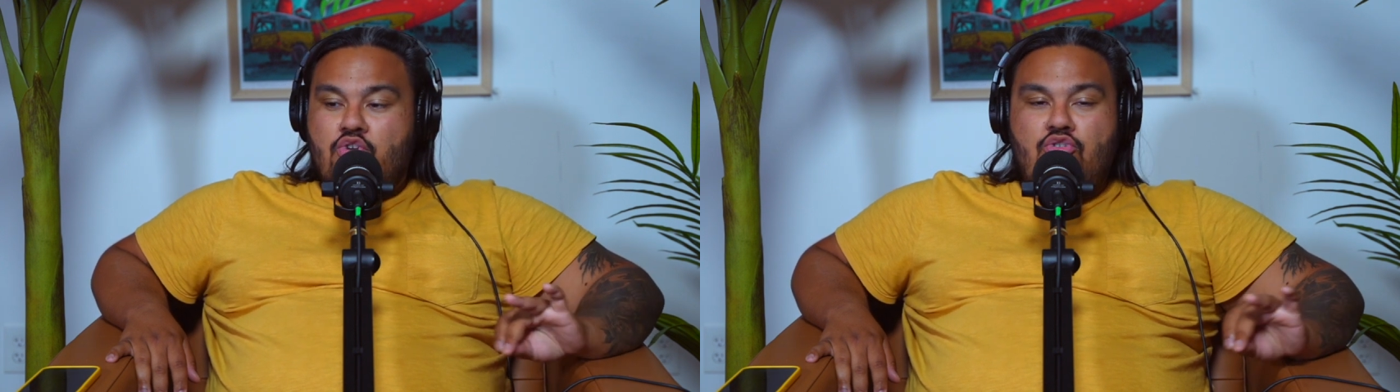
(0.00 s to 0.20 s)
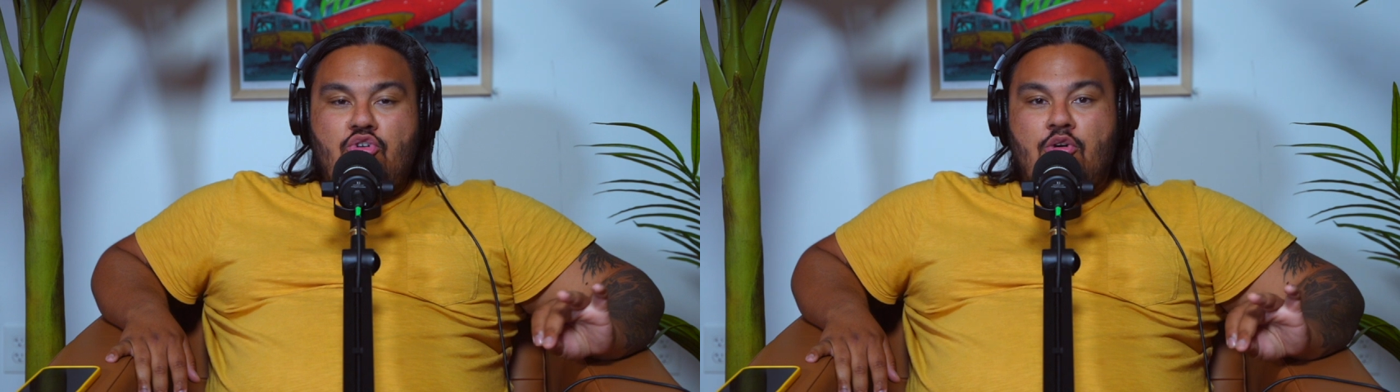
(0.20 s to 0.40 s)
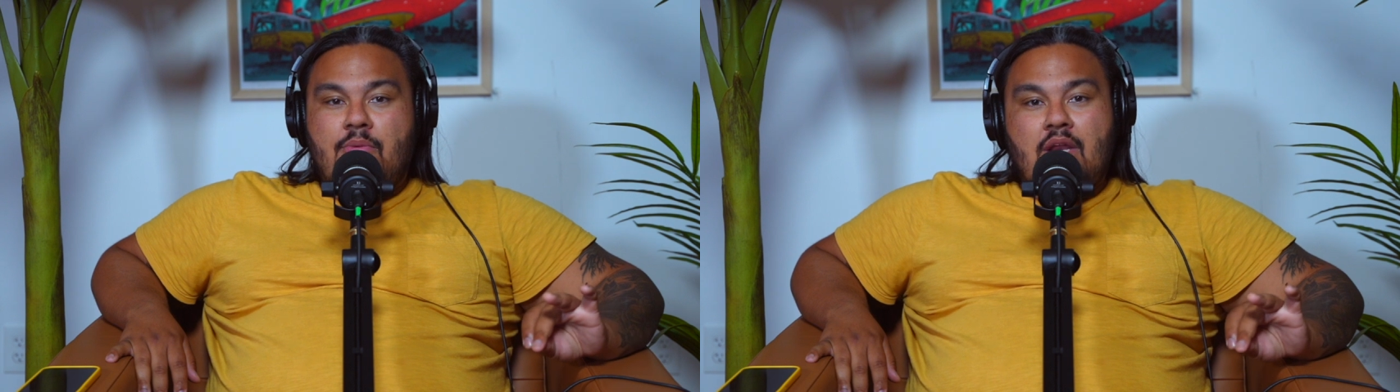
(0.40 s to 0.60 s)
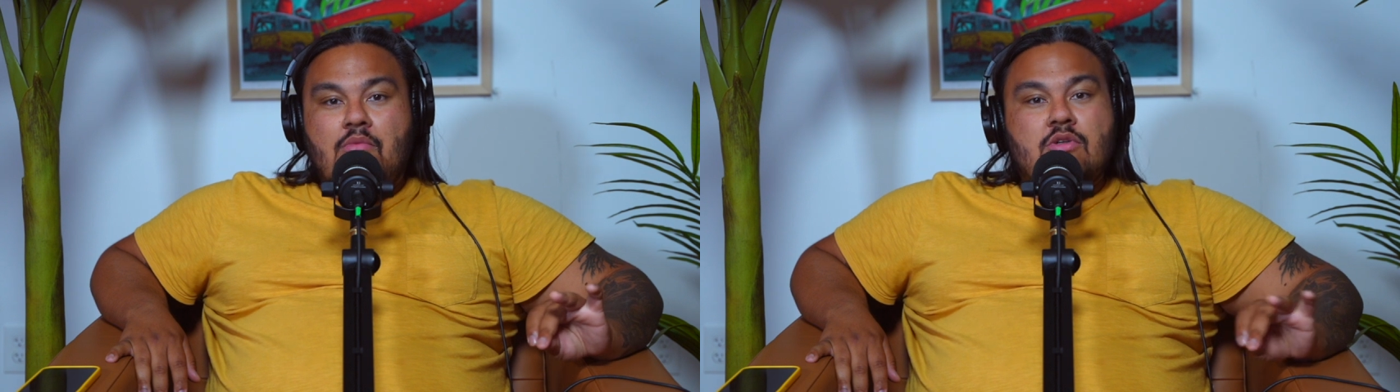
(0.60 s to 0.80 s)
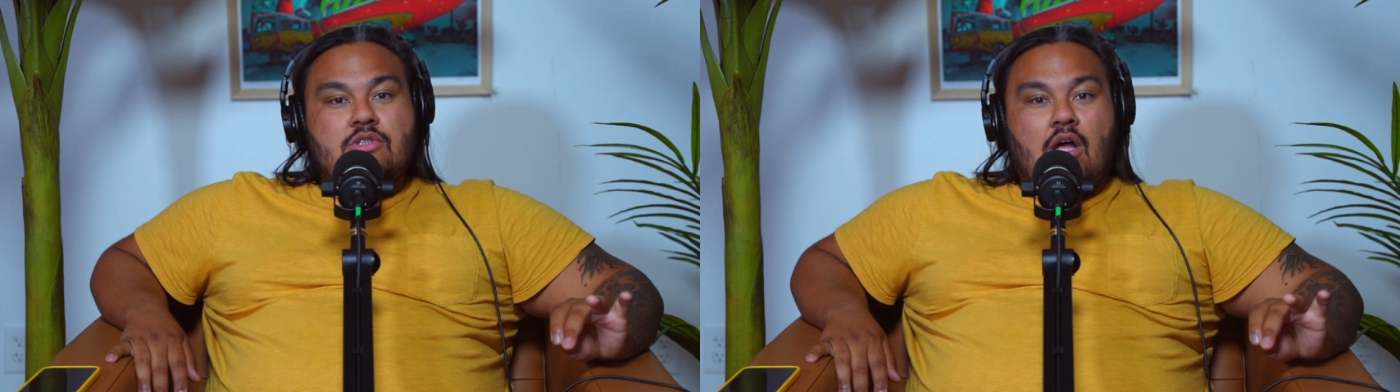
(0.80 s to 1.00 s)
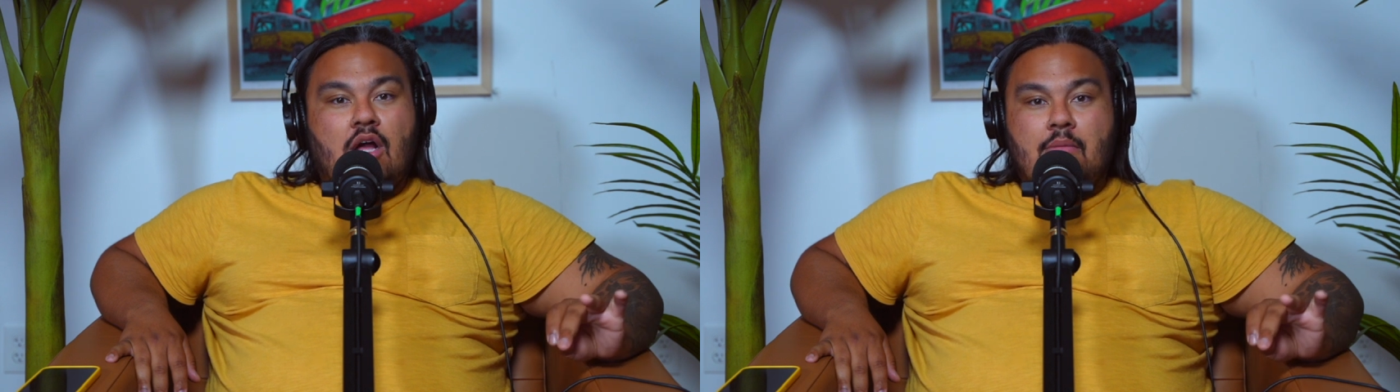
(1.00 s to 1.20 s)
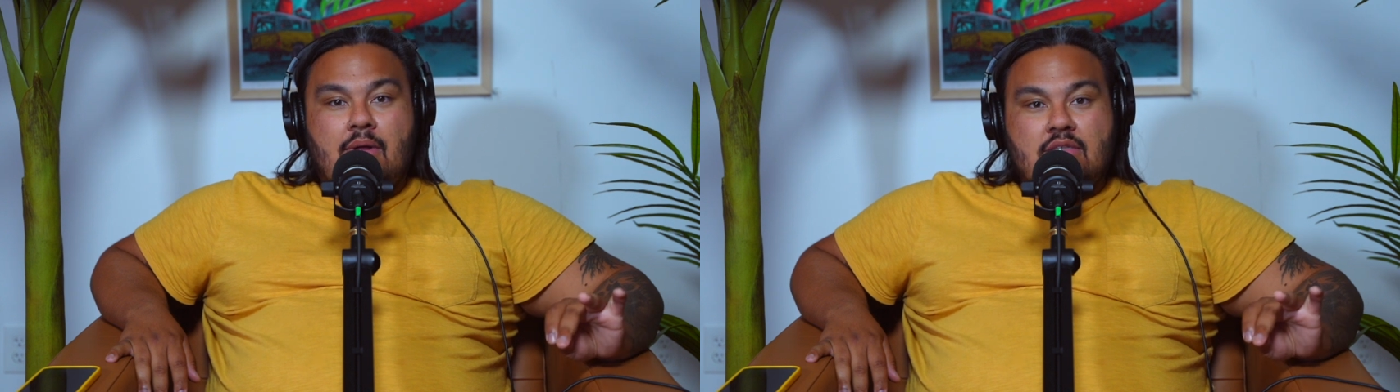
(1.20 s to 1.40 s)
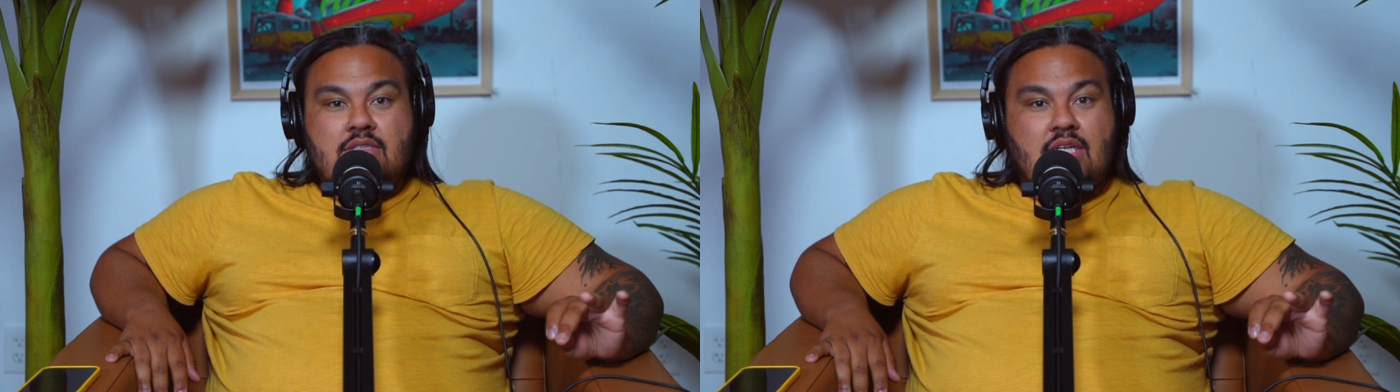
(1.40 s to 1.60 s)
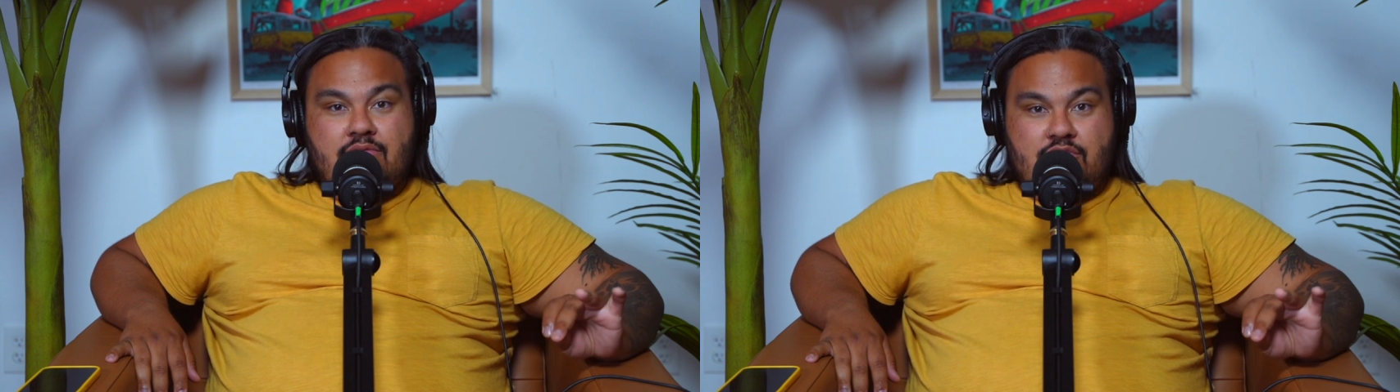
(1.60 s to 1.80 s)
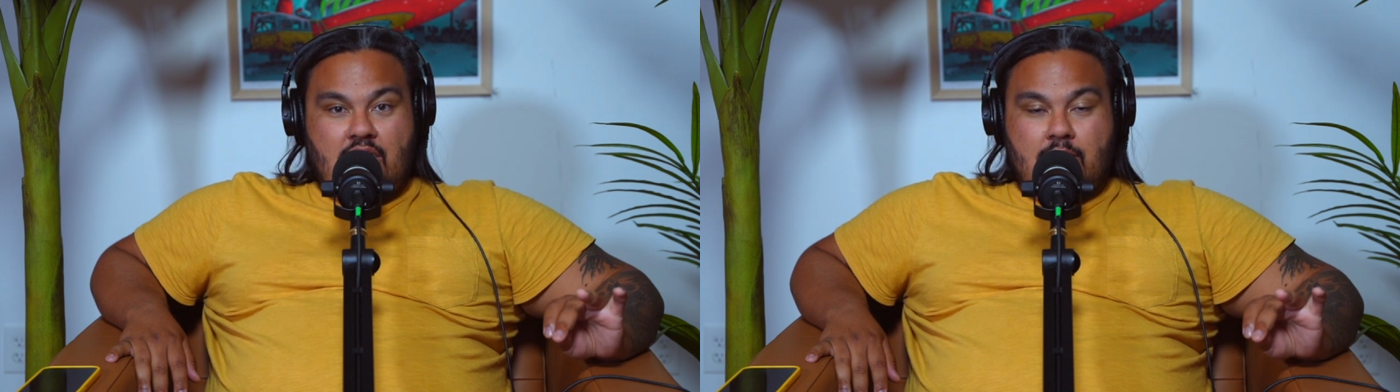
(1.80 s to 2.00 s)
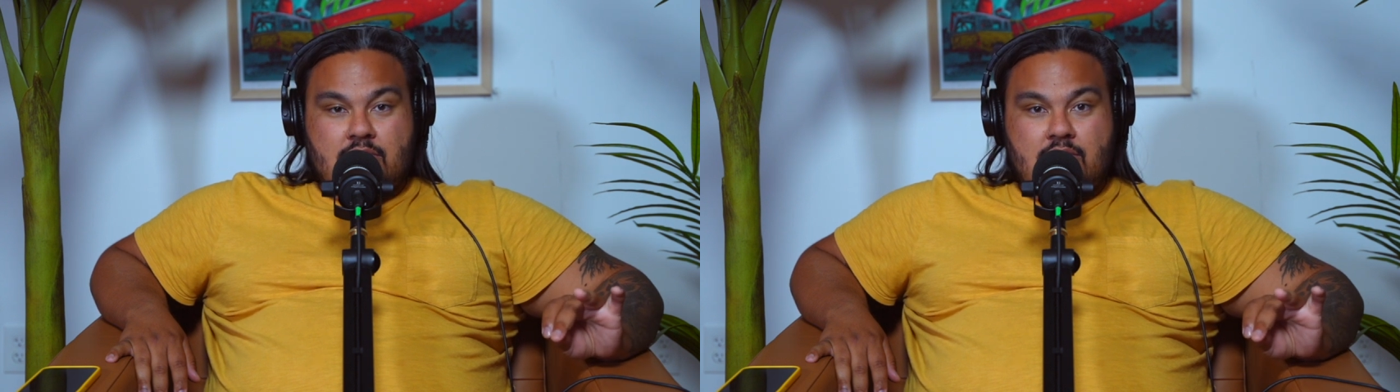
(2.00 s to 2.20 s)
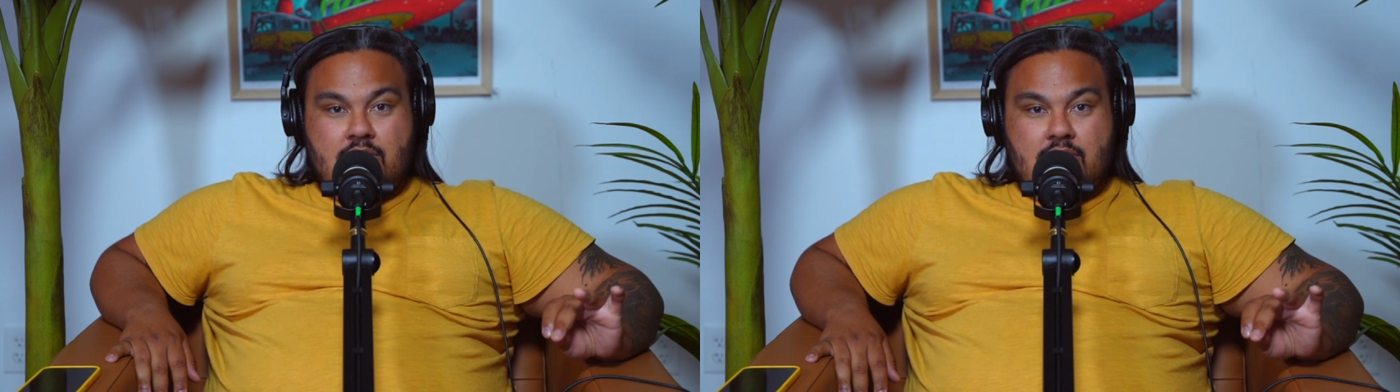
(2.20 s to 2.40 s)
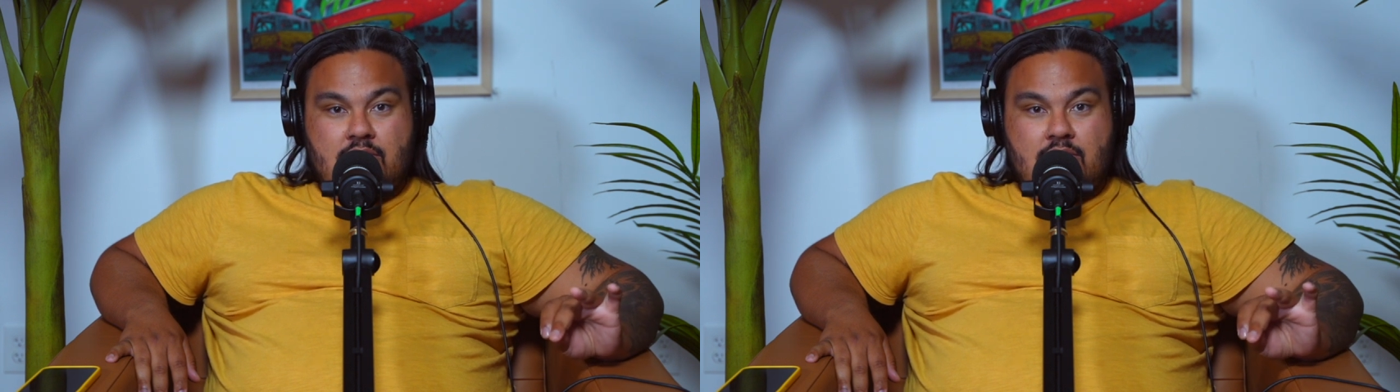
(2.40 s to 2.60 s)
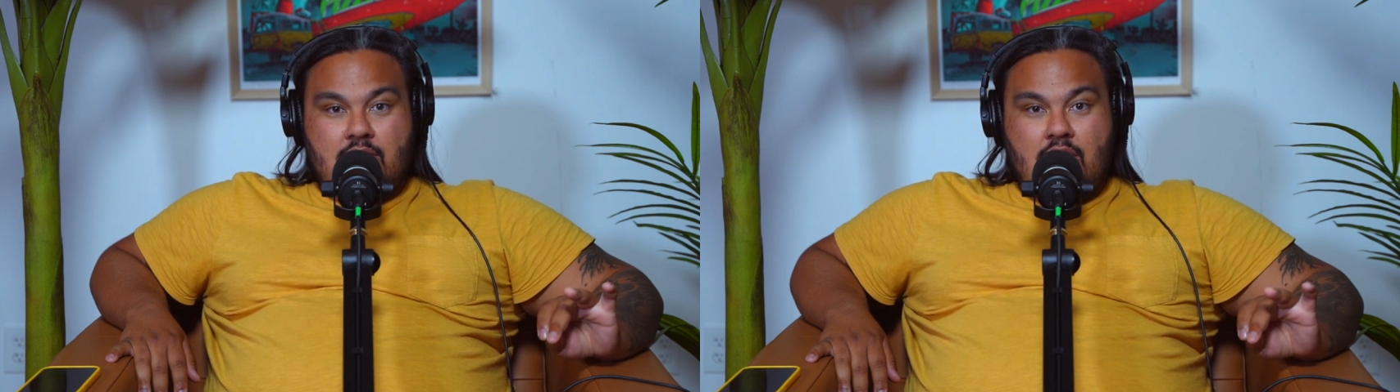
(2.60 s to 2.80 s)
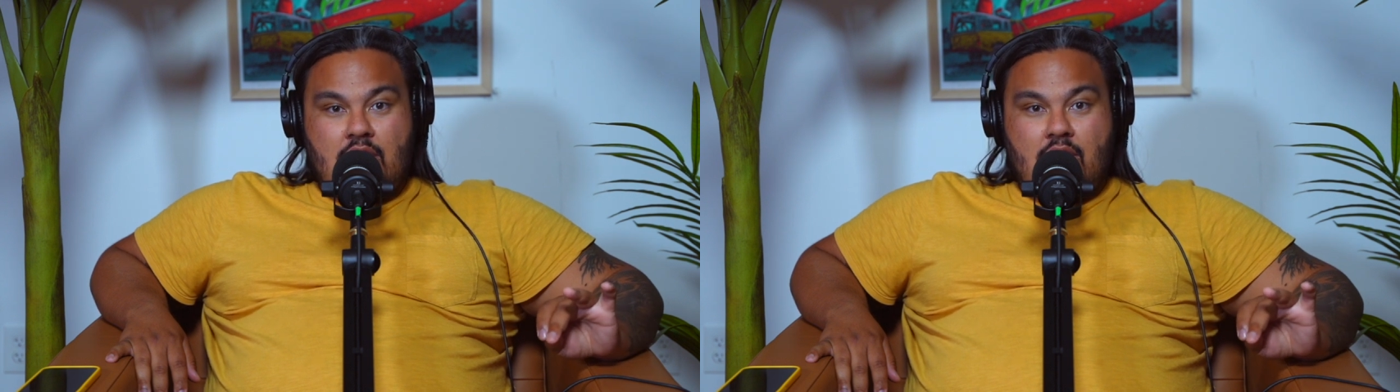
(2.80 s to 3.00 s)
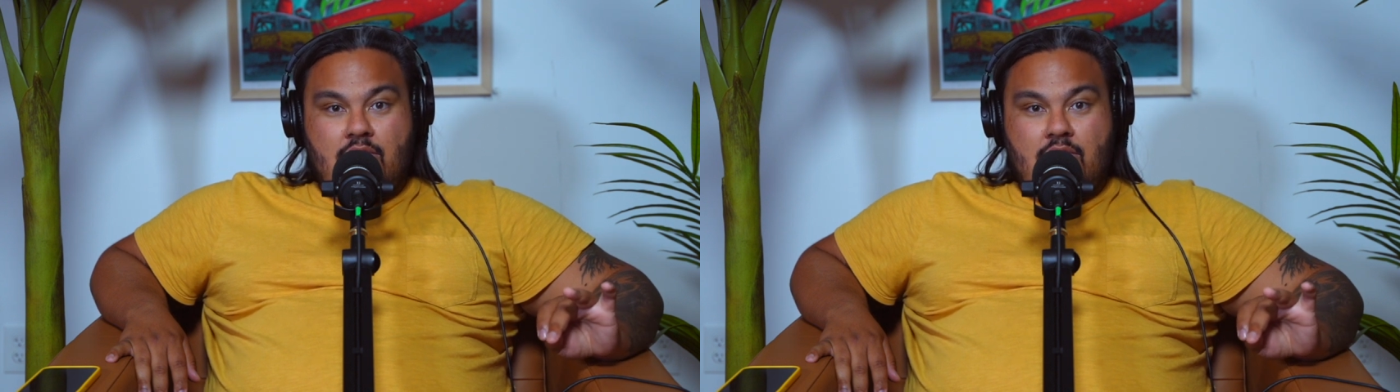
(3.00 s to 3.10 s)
Nobody will talk about Steve Jobs, you know?